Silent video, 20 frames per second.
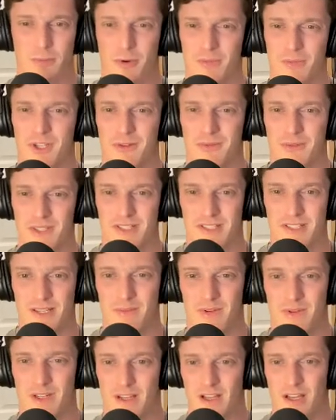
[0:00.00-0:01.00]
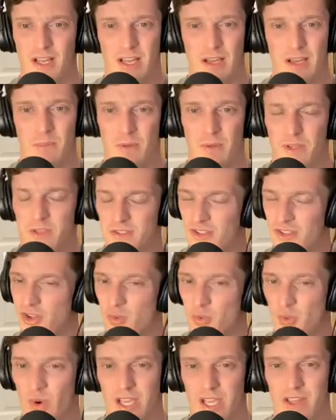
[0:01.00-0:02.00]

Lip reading: probably going to be similar, but there's no